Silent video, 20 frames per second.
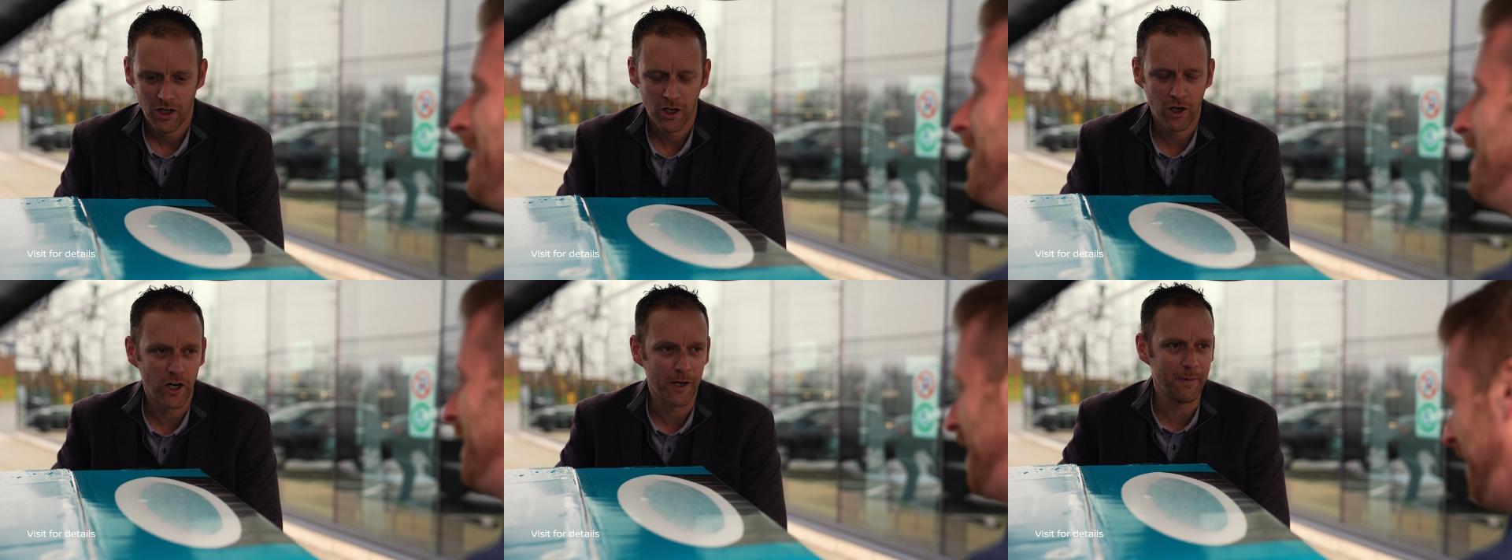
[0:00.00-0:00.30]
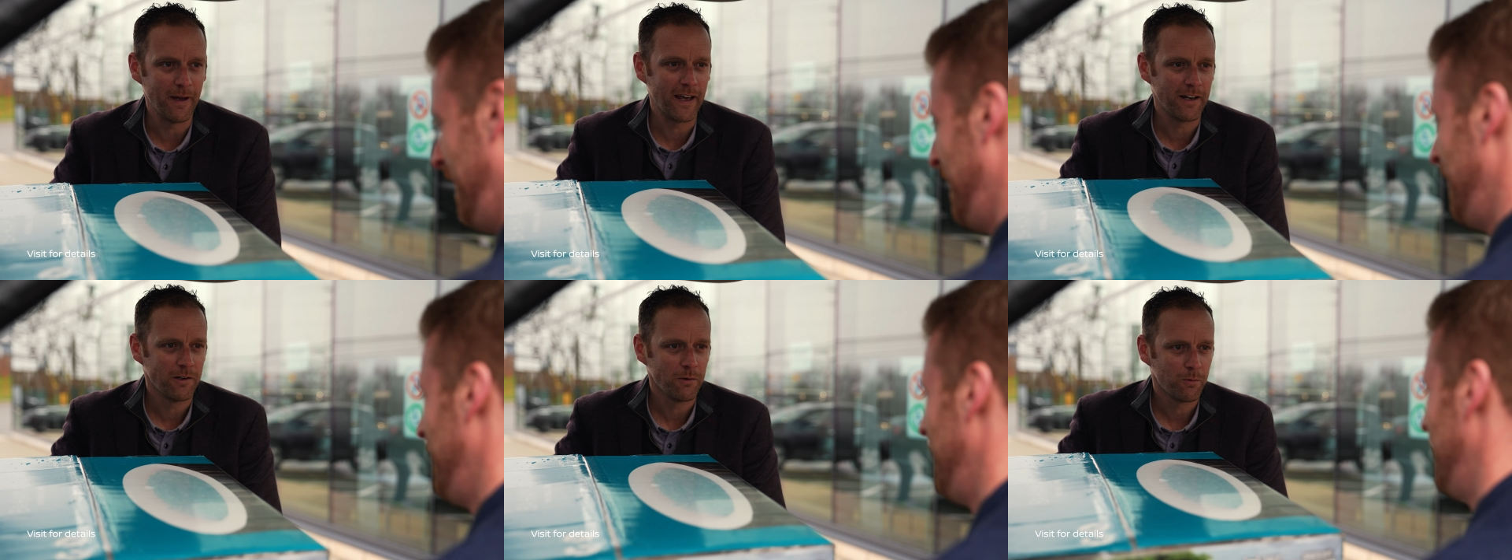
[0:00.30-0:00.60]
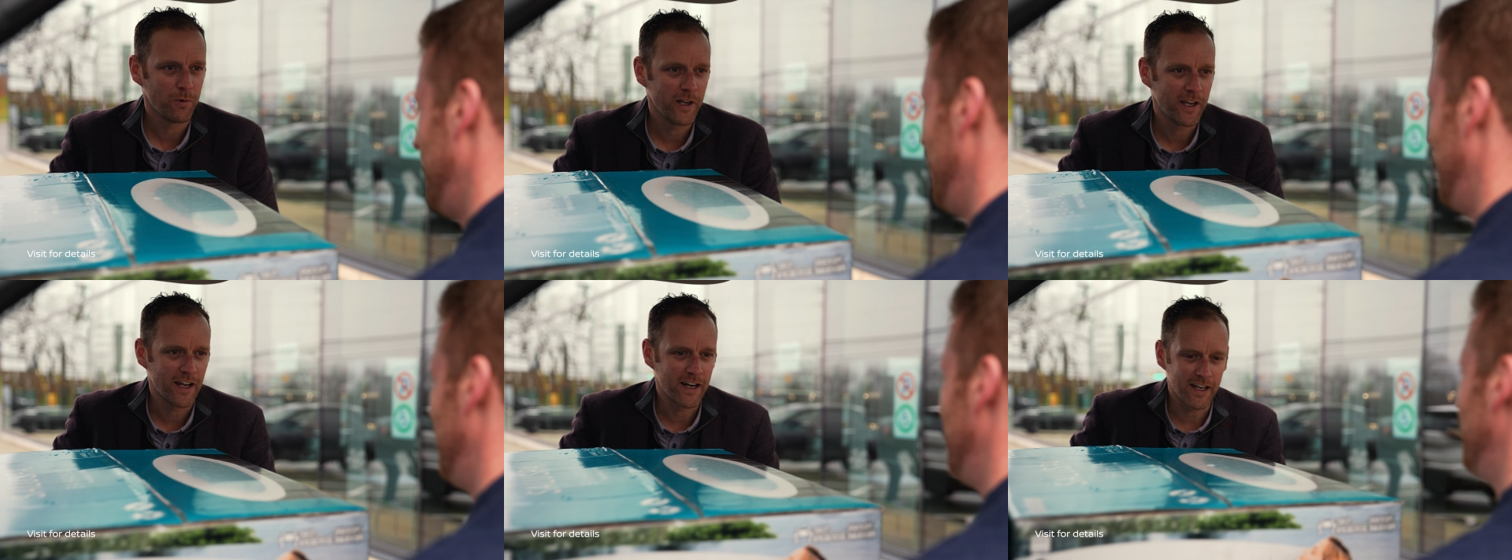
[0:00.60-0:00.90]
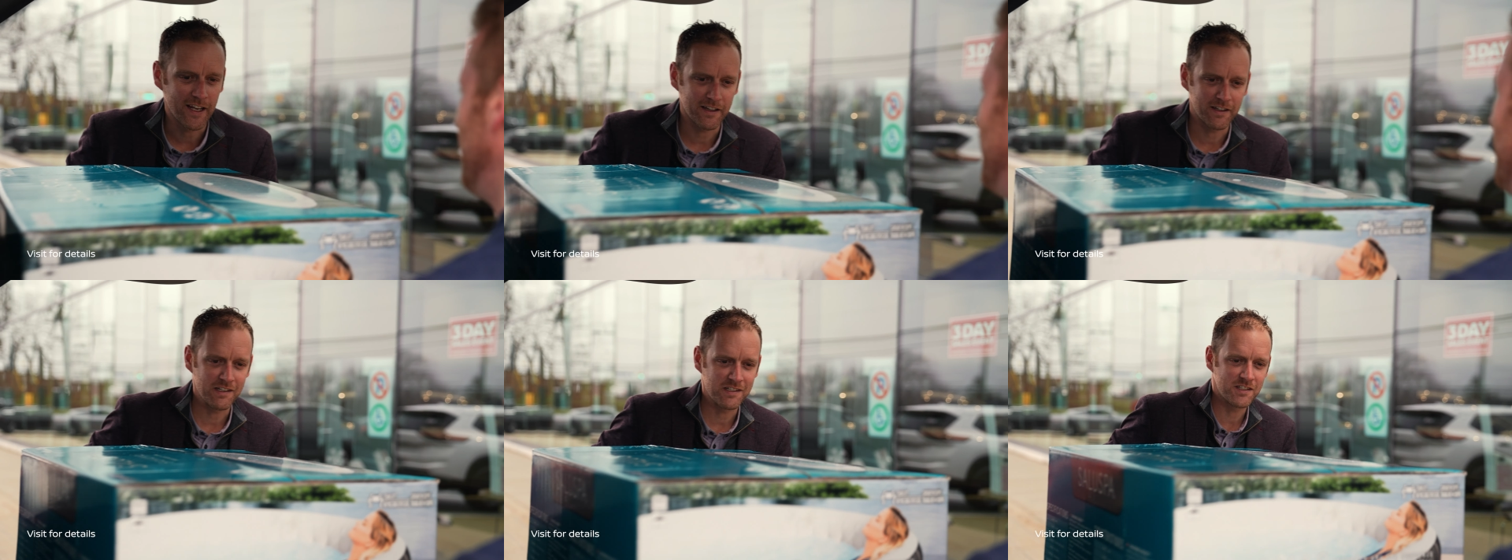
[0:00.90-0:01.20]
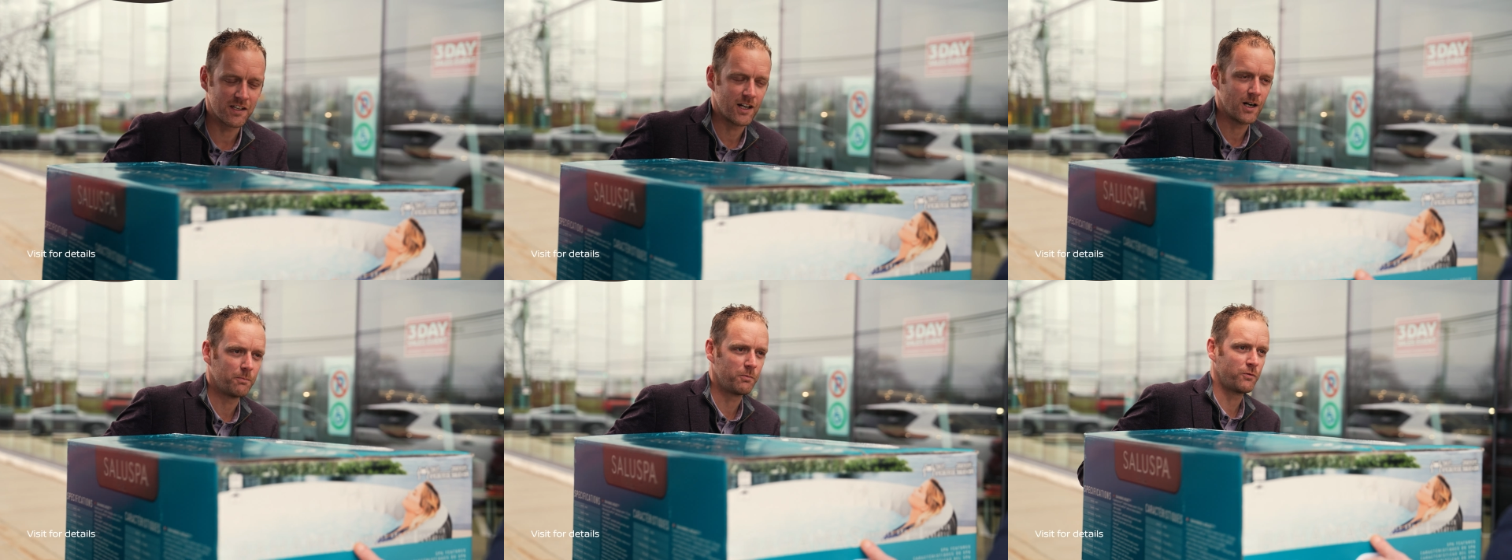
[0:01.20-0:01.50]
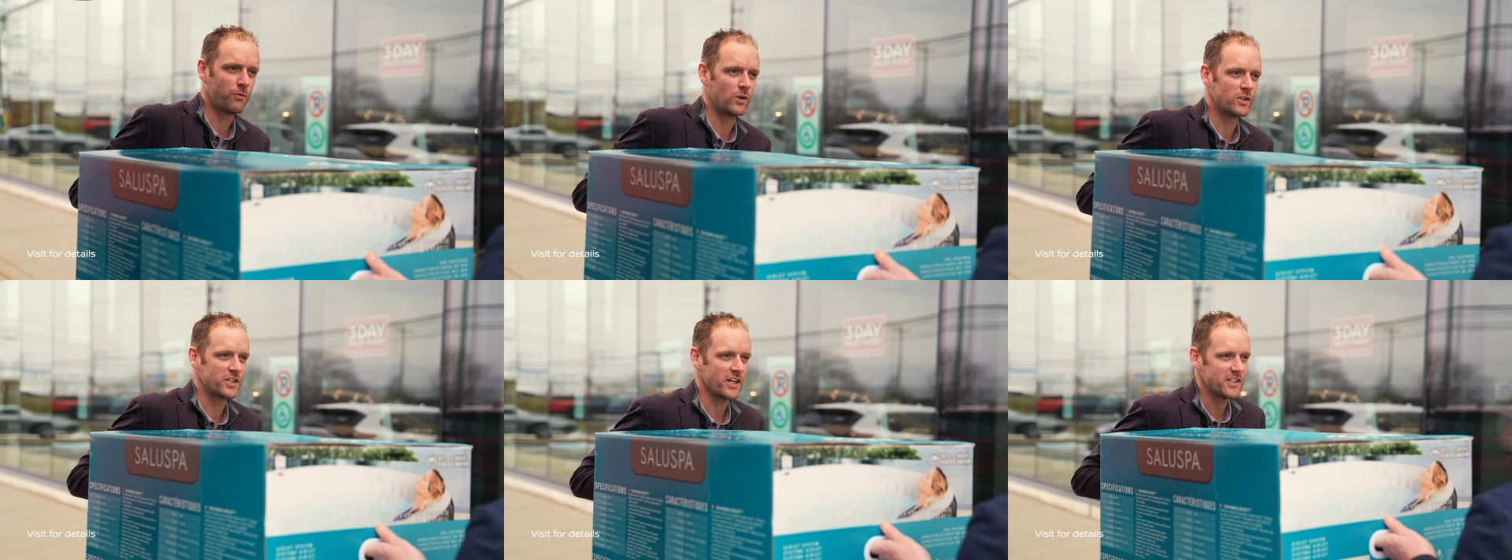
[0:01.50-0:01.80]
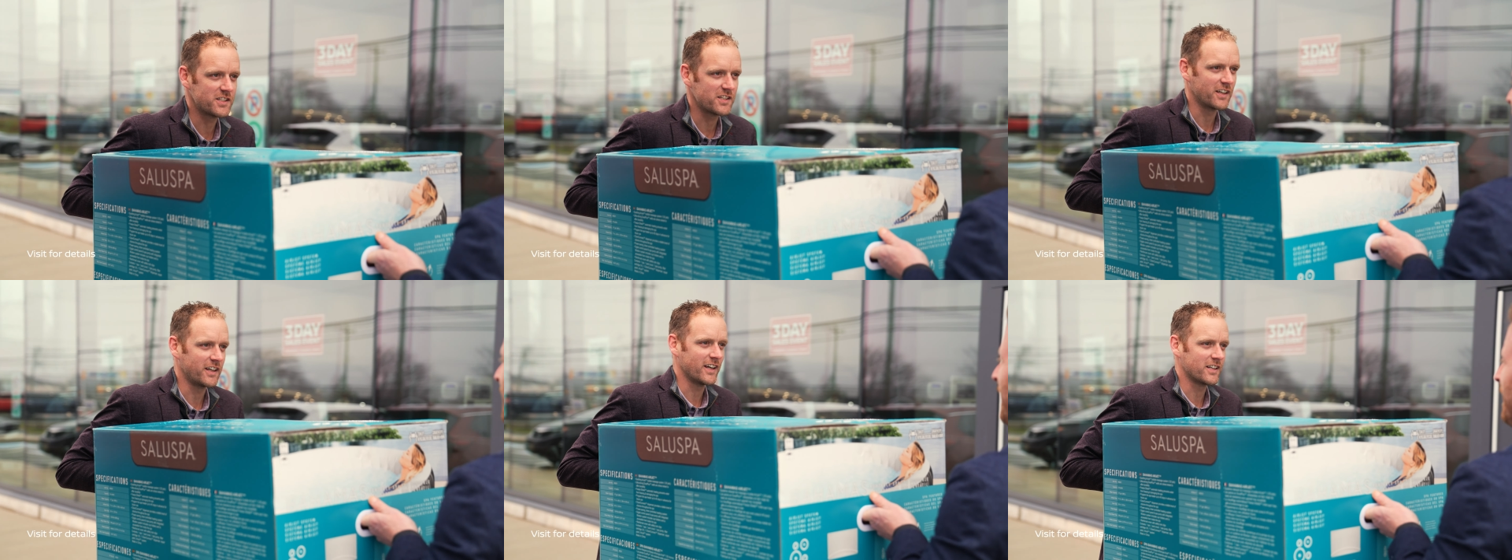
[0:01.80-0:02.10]
Hurry, man. We got to get this set up
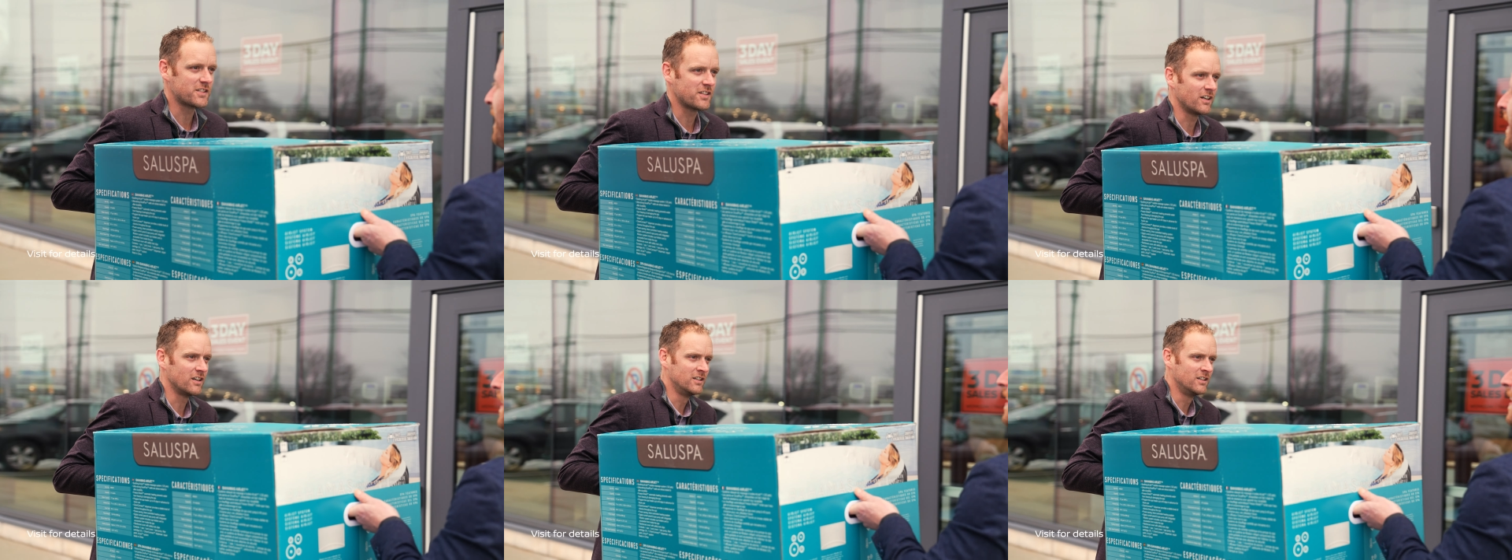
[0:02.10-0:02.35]
before Jason gets